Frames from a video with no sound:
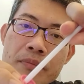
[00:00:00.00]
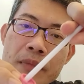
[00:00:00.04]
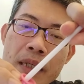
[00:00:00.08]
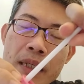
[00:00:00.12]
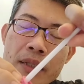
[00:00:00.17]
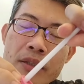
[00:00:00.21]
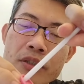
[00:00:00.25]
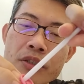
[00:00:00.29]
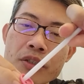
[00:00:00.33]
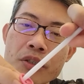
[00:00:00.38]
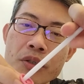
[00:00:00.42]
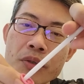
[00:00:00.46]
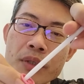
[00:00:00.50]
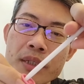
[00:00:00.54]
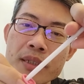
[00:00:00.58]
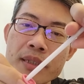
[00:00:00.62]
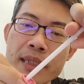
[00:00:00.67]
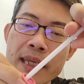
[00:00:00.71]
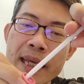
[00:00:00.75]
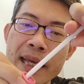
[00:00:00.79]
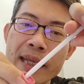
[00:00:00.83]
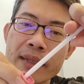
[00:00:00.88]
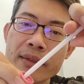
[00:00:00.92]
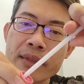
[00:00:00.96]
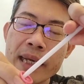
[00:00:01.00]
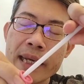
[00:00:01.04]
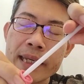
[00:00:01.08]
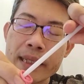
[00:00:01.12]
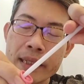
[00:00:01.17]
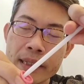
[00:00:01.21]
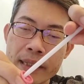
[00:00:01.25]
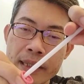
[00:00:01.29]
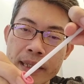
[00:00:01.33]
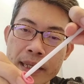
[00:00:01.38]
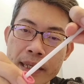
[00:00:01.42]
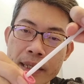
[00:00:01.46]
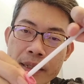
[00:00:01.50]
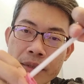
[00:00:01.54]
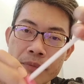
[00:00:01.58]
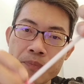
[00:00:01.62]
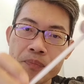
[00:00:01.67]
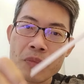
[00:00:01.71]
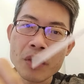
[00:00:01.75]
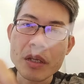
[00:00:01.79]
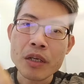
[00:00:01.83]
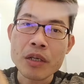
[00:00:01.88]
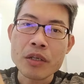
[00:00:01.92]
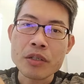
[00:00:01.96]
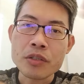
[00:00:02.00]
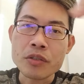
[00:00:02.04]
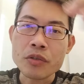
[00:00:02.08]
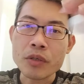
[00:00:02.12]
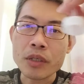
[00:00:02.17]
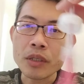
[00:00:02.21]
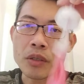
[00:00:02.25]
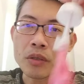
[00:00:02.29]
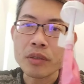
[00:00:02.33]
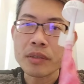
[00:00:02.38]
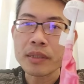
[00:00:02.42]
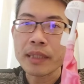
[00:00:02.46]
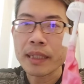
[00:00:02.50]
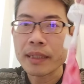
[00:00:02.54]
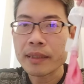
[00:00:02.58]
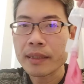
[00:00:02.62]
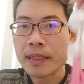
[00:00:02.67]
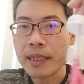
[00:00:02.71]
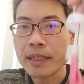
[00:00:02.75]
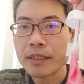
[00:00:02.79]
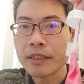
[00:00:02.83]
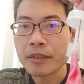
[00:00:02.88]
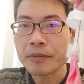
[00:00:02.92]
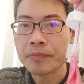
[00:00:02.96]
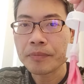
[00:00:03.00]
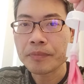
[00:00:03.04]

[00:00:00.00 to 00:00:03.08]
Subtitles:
until it's airtight again. So it looks like that.